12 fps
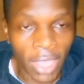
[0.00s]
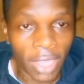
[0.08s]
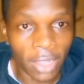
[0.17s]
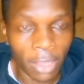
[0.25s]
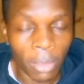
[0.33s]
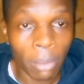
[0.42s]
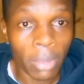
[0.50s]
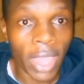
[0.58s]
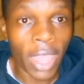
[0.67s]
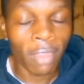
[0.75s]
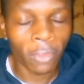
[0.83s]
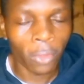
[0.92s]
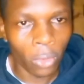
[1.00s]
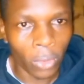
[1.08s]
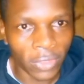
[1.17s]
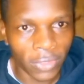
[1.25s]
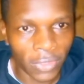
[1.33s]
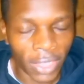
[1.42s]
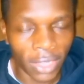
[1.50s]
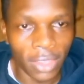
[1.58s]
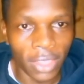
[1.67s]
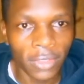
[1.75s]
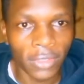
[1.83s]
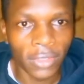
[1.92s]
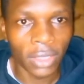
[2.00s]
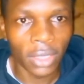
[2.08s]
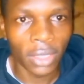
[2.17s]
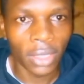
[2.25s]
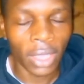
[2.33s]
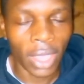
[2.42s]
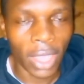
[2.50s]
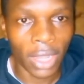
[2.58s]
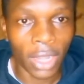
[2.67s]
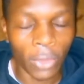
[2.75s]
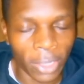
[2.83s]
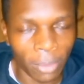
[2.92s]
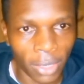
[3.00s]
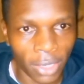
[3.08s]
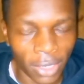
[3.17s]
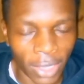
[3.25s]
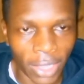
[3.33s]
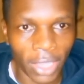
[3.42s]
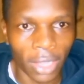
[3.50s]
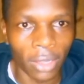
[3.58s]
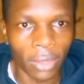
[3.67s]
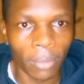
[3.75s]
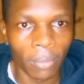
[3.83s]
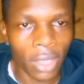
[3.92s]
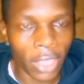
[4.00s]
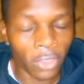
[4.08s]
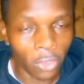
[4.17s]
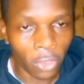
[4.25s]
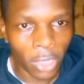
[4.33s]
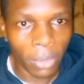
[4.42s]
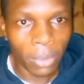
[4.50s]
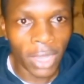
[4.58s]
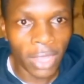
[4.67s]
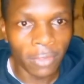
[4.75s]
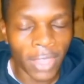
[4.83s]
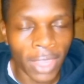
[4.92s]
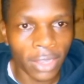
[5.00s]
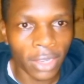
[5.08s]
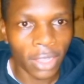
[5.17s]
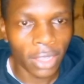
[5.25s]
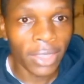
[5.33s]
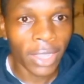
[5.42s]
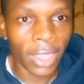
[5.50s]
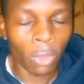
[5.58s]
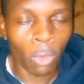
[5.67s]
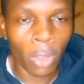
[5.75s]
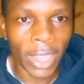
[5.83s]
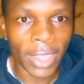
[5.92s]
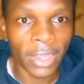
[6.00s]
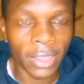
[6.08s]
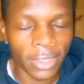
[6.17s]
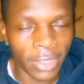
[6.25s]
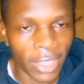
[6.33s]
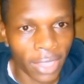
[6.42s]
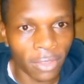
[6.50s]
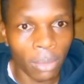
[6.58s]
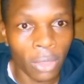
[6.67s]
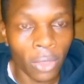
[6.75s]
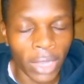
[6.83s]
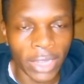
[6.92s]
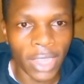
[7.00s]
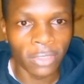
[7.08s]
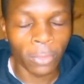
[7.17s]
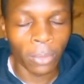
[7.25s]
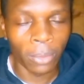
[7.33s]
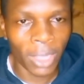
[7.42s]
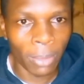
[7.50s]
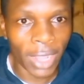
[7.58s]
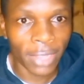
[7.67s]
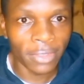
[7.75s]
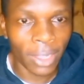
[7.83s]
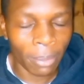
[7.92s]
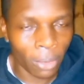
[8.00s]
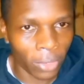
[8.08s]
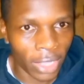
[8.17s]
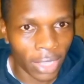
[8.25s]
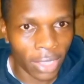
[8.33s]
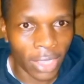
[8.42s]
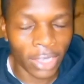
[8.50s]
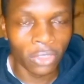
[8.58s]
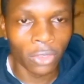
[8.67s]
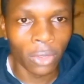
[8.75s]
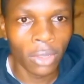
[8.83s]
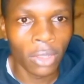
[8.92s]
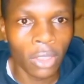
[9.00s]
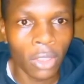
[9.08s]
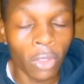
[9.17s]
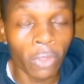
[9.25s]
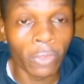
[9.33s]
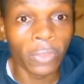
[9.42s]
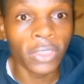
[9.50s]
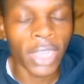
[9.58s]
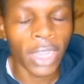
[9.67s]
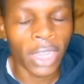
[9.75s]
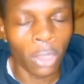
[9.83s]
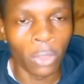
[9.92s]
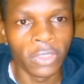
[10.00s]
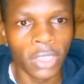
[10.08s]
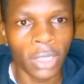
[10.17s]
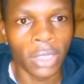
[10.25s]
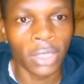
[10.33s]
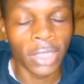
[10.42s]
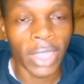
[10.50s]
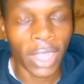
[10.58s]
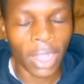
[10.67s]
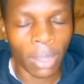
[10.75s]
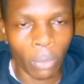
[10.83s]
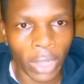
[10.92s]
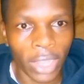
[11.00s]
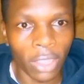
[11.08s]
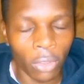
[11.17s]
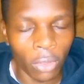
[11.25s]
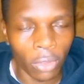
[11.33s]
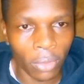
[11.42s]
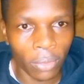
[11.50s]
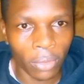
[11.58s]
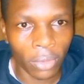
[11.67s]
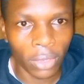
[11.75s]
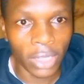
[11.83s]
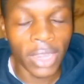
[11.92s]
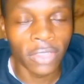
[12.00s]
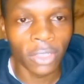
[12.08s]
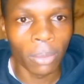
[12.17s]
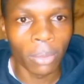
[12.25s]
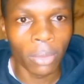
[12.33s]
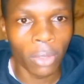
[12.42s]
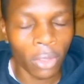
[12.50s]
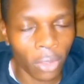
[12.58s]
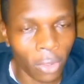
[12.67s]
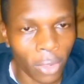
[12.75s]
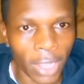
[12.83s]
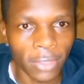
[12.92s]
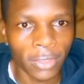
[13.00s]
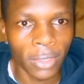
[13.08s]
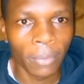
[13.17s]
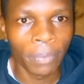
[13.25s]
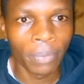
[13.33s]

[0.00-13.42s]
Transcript: And remember, I've always said this, and I will repeat it again. I strongly believe that Martha Karua and the Azimio leaders from the larger Mount Kenya region officially launching the Kamwene Leadership Caucus,